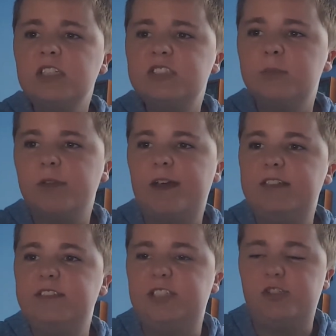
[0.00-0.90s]
Some were
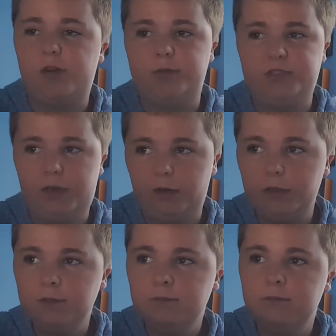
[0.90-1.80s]
that Sentry was an
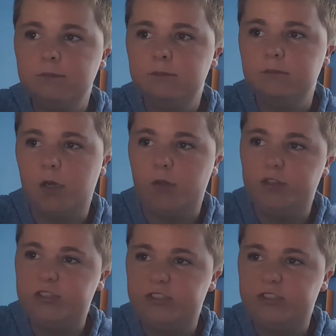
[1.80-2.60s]
alien, others